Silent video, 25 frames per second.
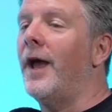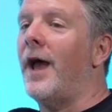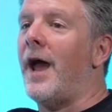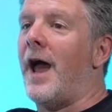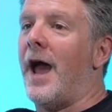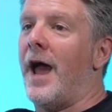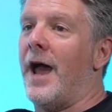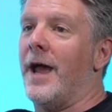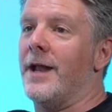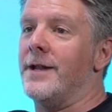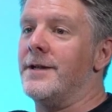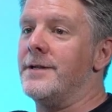
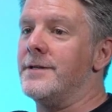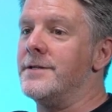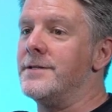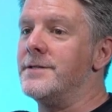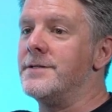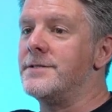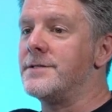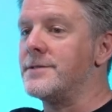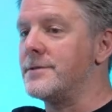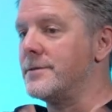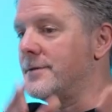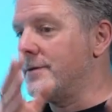
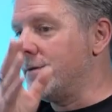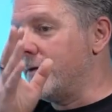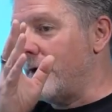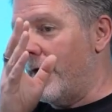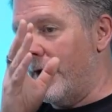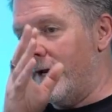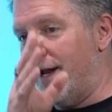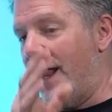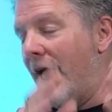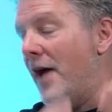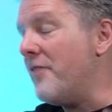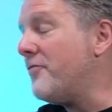And
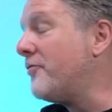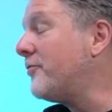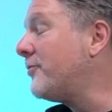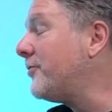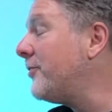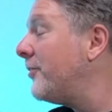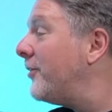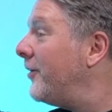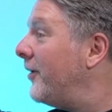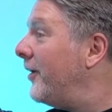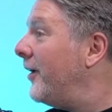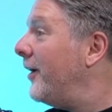I
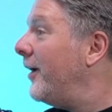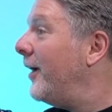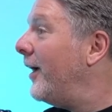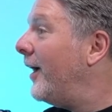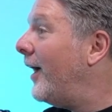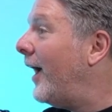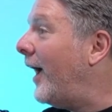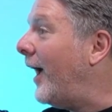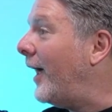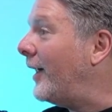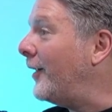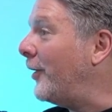left
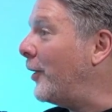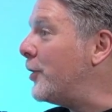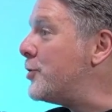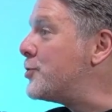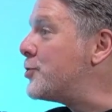and I